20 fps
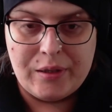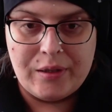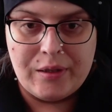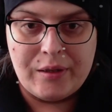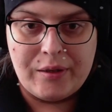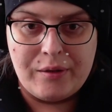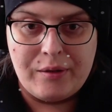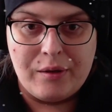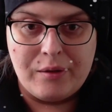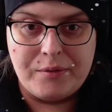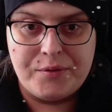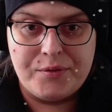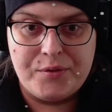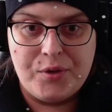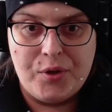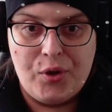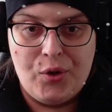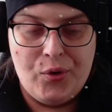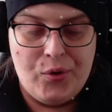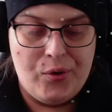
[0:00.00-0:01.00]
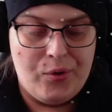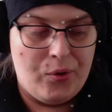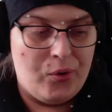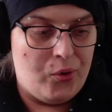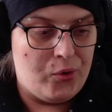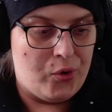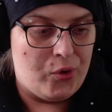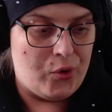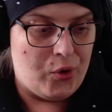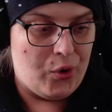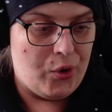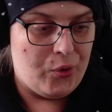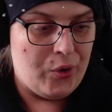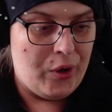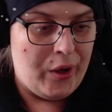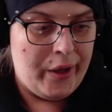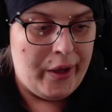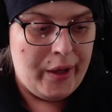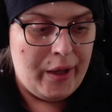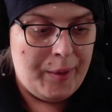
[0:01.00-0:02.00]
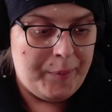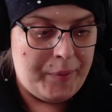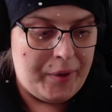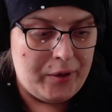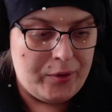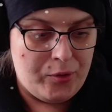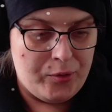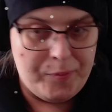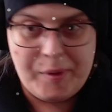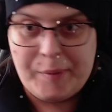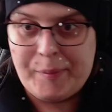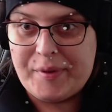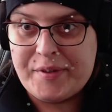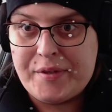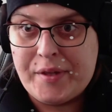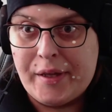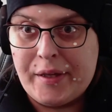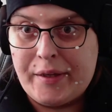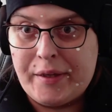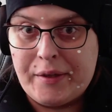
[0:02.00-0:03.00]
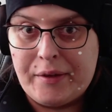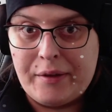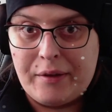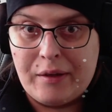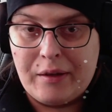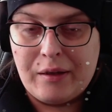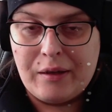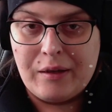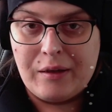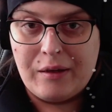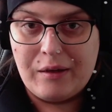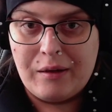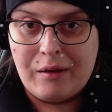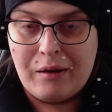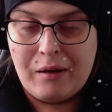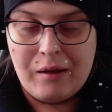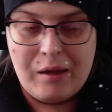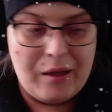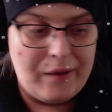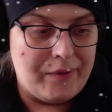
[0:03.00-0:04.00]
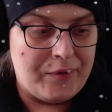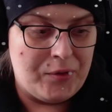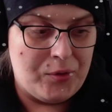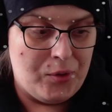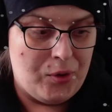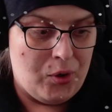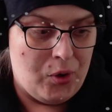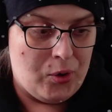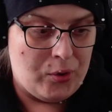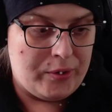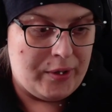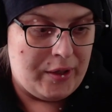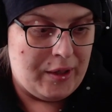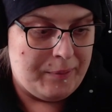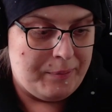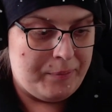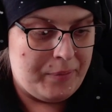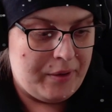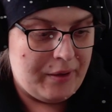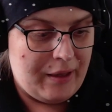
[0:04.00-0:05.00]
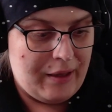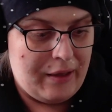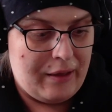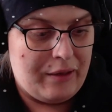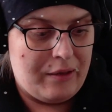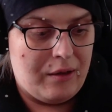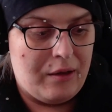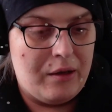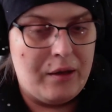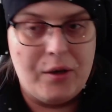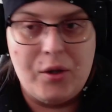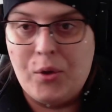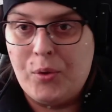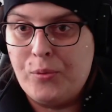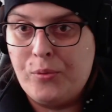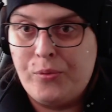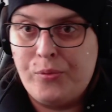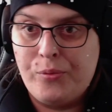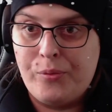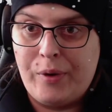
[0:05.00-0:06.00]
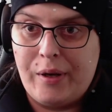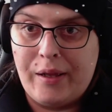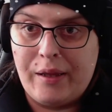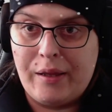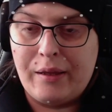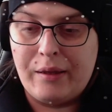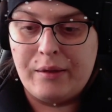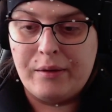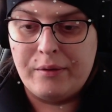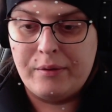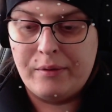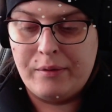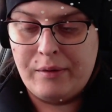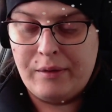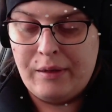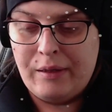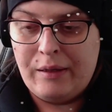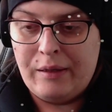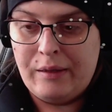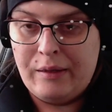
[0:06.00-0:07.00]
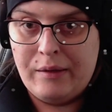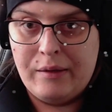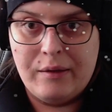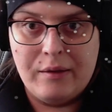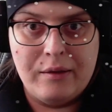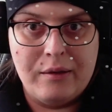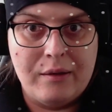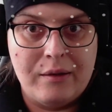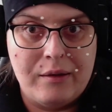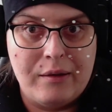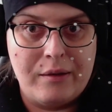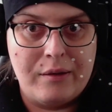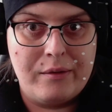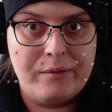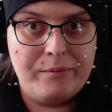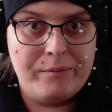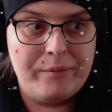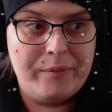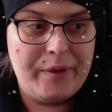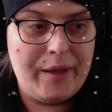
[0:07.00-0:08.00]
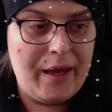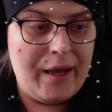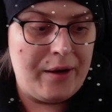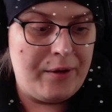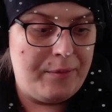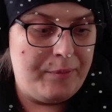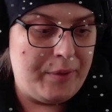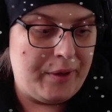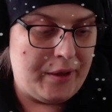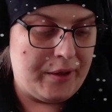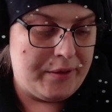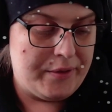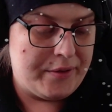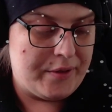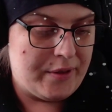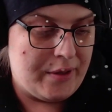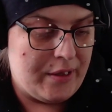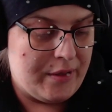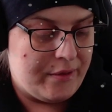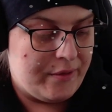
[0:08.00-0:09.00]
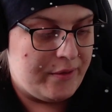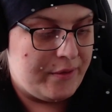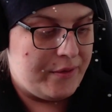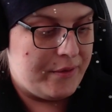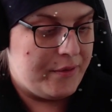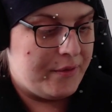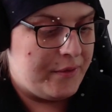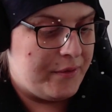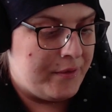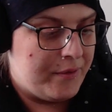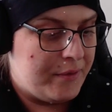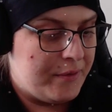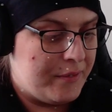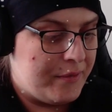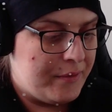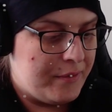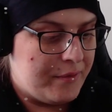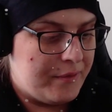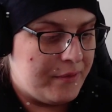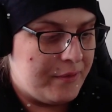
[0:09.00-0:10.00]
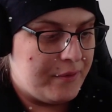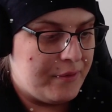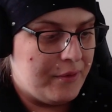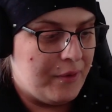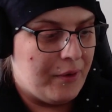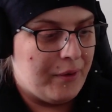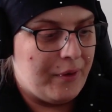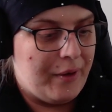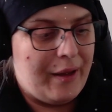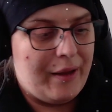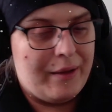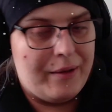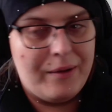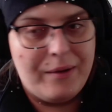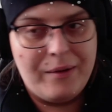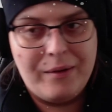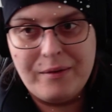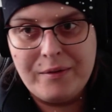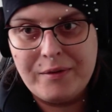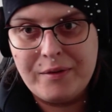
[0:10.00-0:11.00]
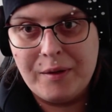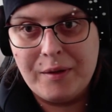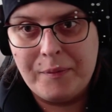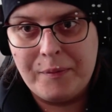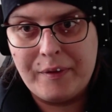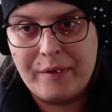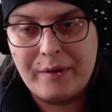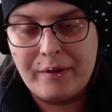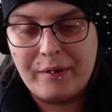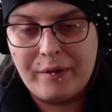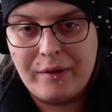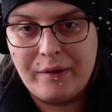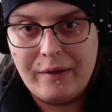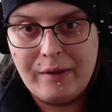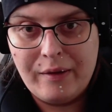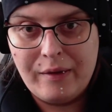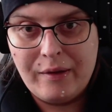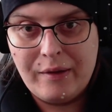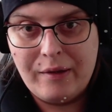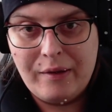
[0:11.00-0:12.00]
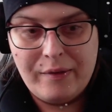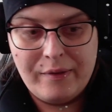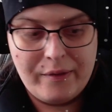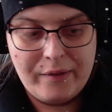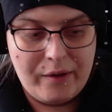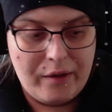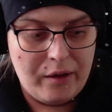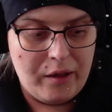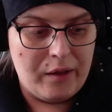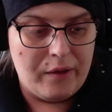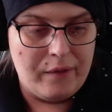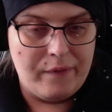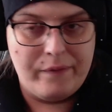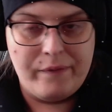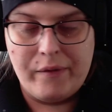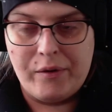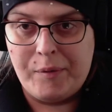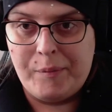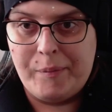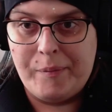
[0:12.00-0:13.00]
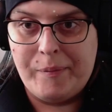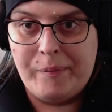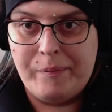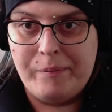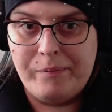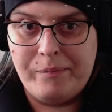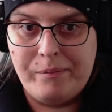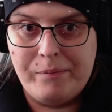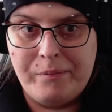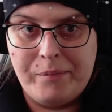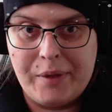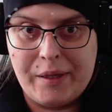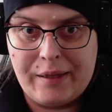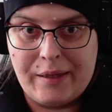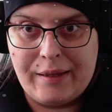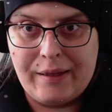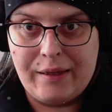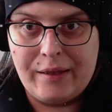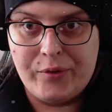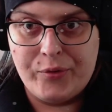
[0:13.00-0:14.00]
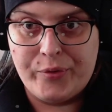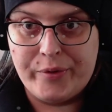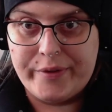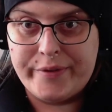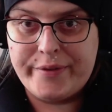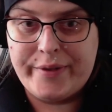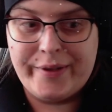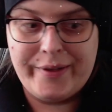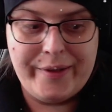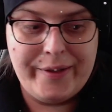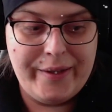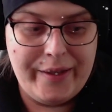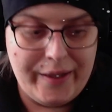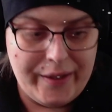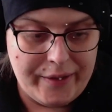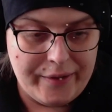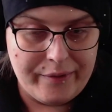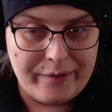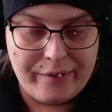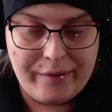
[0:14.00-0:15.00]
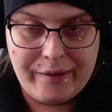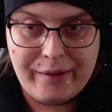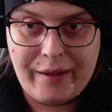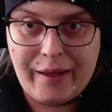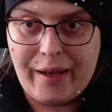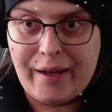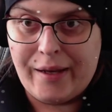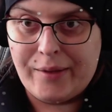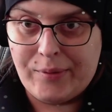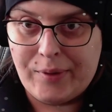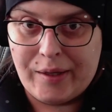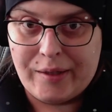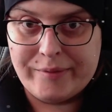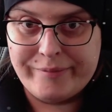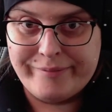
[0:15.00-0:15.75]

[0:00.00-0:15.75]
not so long ago, but I could be mistaken. I had looked it up, and I don't really uh, care because it's not something that I have very big interest in anyway.